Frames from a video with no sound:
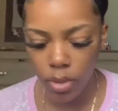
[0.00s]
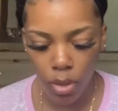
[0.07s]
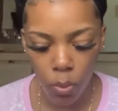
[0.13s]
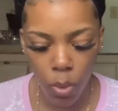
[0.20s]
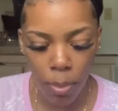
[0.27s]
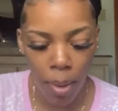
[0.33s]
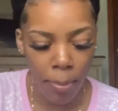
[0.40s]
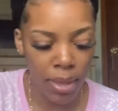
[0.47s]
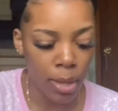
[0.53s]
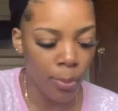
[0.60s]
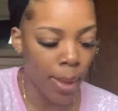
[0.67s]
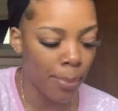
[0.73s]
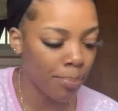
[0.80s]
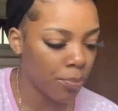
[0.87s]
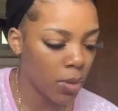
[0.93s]
what my makeup
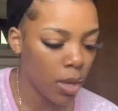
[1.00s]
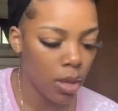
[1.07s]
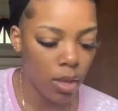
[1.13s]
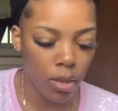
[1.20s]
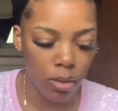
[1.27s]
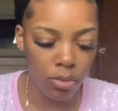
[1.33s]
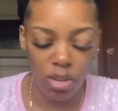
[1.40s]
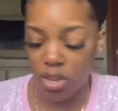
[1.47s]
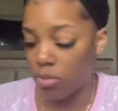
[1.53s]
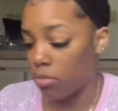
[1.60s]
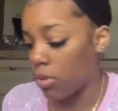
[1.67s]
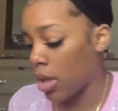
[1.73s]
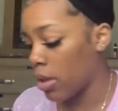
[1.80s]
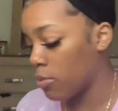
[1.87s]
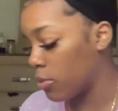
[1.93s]
wipe? Oh no,
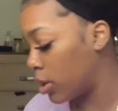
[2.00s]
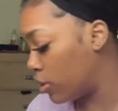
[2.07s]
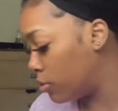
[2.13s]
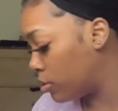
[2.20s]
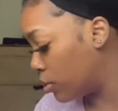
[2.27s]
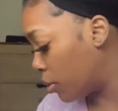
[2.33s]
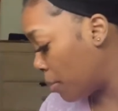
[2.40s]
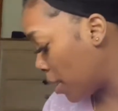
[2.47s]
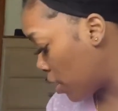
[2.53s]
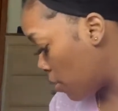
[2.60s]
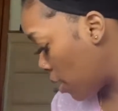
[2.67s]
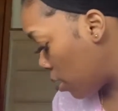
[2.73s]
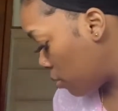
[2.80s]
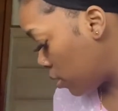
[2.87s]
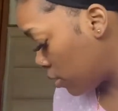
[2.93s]
I ain't really using no makeup
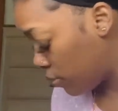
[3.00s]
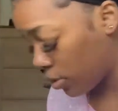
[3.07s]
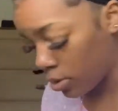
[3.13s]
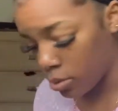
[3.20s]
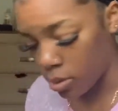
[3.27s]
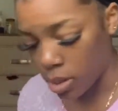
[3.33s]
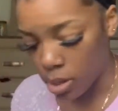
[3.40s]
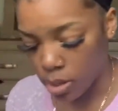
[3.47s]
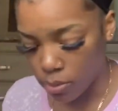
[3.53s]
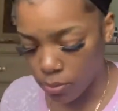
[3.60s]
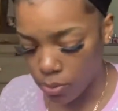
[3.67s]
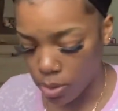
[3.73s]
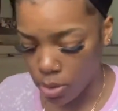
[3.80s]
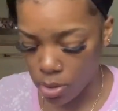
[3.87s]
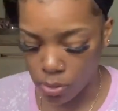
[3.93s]
wipe. We ain't finna do that.
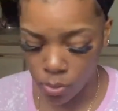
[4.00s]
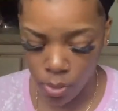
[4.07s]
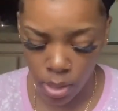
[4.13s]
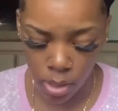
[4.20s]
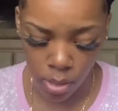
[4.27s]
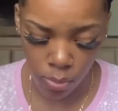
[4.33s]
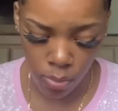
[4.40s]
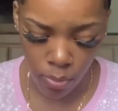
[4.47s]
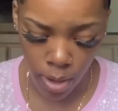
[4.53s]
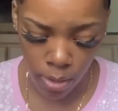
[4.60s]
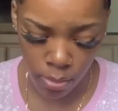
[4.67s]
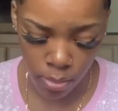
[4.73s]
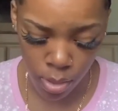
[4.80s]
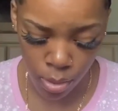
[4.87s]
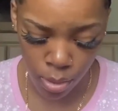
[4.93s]
I'm finna just wet this one right
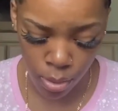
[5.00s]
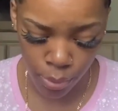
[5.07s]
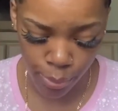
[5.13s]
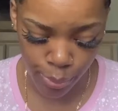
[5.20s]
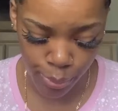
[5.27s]
on up.